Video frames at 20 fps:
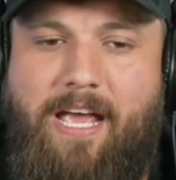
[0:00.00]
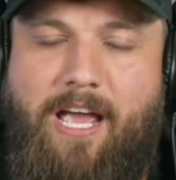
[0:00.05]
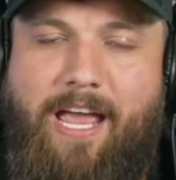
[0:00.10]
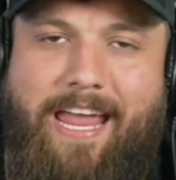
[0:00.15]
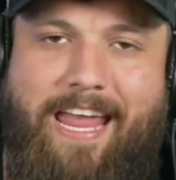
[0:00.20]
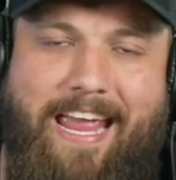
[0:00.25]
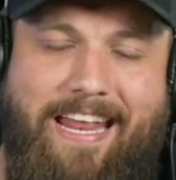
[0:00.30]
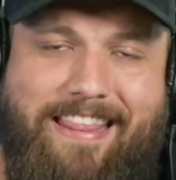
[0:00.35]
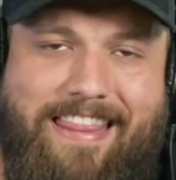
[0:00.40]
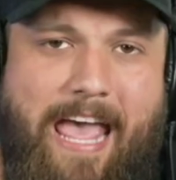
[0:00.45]

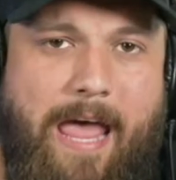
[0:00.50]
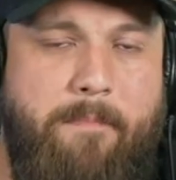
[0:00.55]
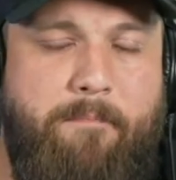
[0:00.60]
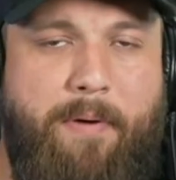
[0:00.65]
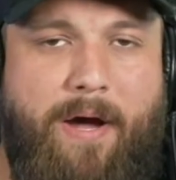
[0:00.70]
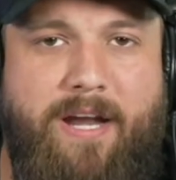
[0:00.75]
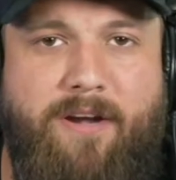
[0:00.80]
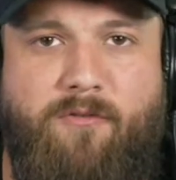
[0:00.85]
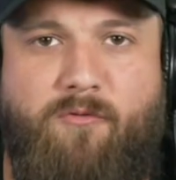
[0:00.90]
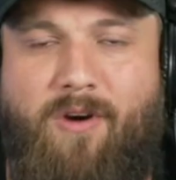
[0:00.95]
Hit that
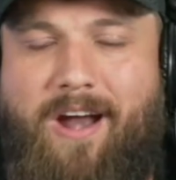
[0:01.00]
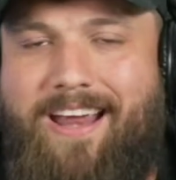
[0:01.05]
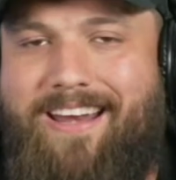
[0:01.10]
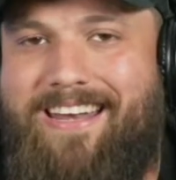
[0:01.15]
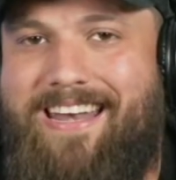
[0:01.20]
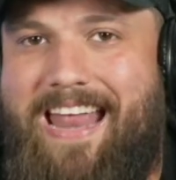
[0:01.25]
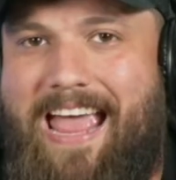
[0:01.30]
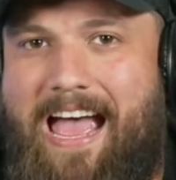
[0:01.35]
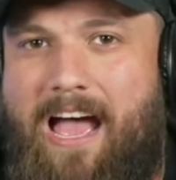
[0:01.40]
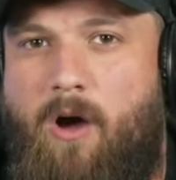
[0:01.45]
button right
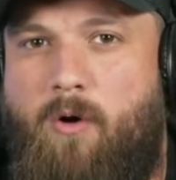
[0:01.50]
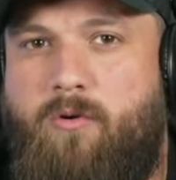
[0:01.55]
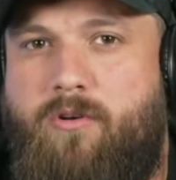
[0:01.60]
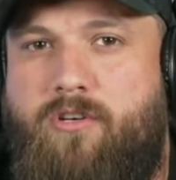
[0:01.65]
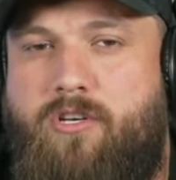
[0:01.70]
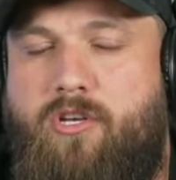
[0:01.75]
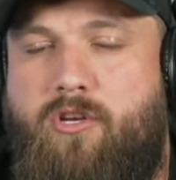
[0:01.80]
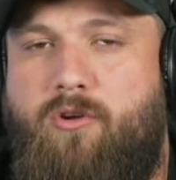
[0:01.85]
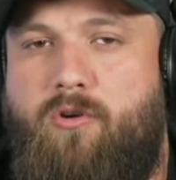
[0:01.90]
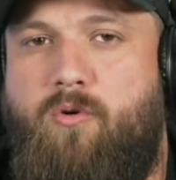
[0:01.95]
now
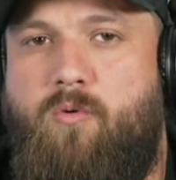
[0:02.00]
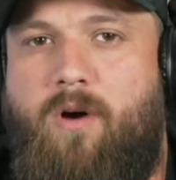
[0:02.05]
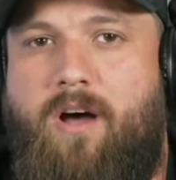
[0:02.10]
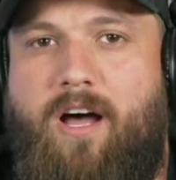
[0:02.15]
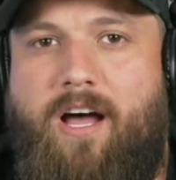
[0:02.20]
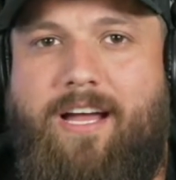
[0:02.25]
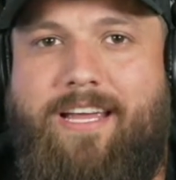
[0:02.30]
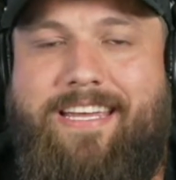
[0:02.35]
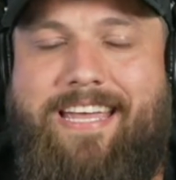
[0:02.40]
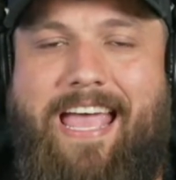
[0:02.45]

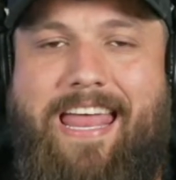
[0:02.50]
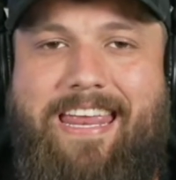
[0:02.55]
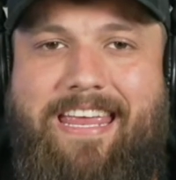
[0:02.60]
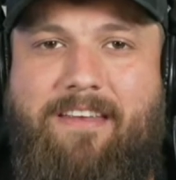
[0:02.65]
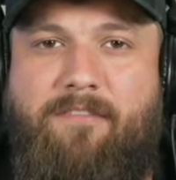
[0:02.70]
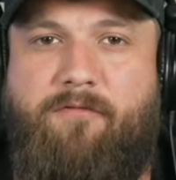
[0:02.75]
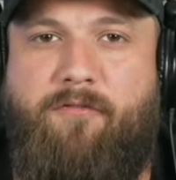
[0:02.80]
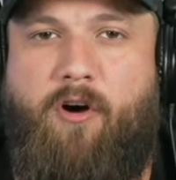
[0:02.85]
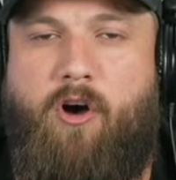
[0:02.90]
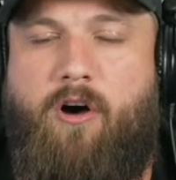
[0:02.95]
to get
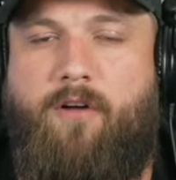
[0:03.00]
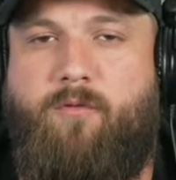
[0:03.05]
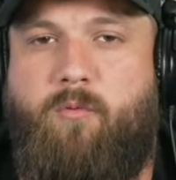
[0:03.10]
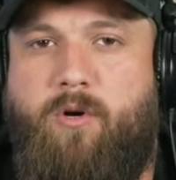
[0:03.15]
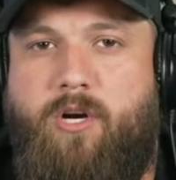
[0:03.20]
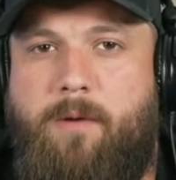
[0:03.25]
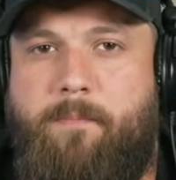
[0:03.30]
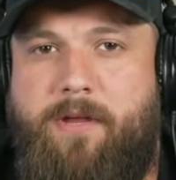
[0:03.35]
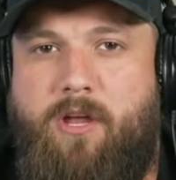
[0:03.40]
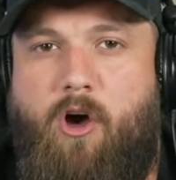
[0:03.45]
involved. We're
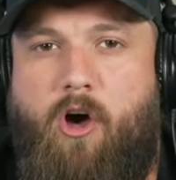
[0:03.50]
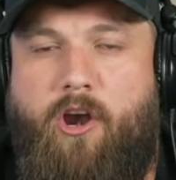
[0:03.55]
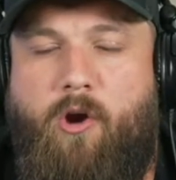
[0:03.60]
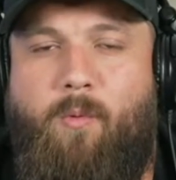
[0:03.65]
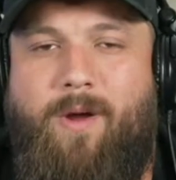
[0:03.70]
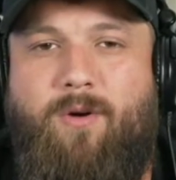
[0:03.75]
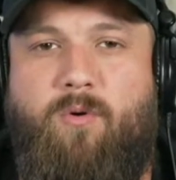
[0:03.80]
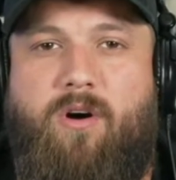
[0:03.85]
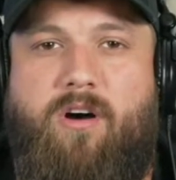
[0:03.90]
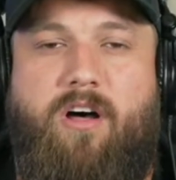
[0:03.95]
going to be on our
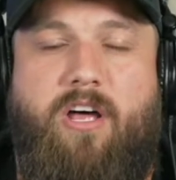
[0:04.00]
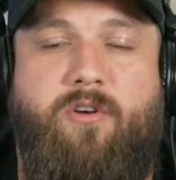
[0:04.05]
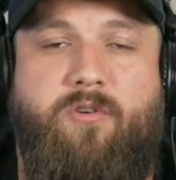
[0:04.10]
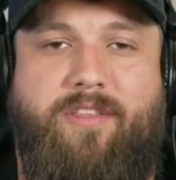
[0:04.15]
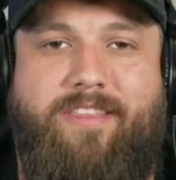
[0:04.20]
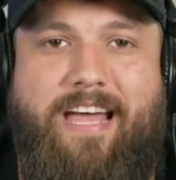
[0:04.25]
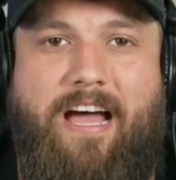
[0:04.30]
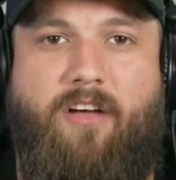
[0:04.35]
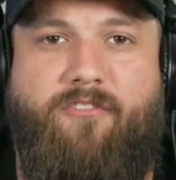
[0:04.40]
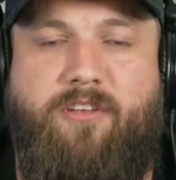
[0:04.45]
way to
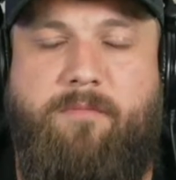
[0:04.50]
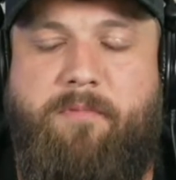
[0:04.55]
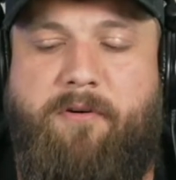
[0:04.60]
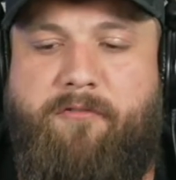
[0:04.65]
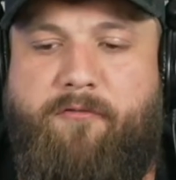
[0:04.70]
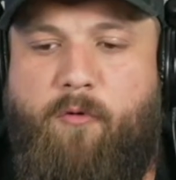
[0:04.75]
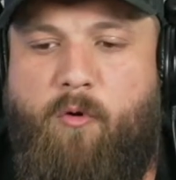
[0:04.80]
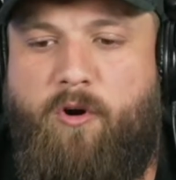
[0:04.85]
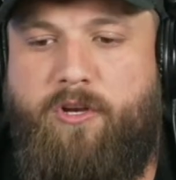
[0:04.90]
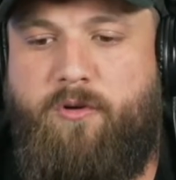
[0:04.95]
100,000
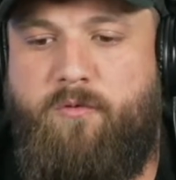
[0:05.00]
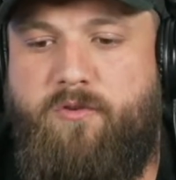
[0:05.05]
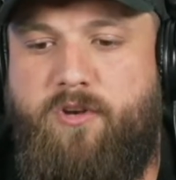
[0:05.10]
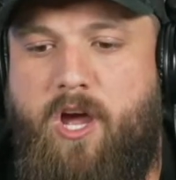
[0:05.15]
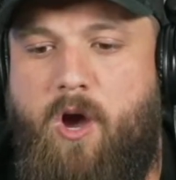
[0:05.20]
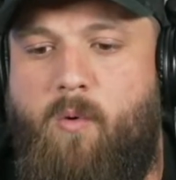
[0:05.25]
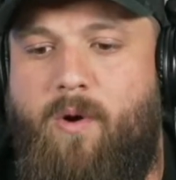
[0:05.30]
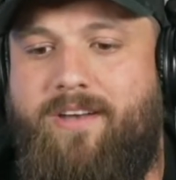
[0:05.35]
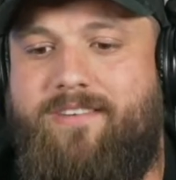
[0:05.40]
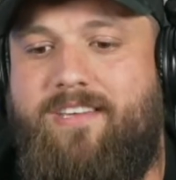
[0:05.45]
before you
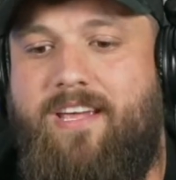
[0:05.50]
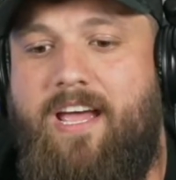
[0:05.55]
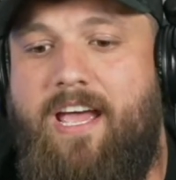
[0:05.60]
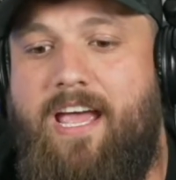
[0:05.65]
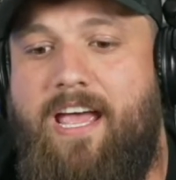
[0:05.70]
know it.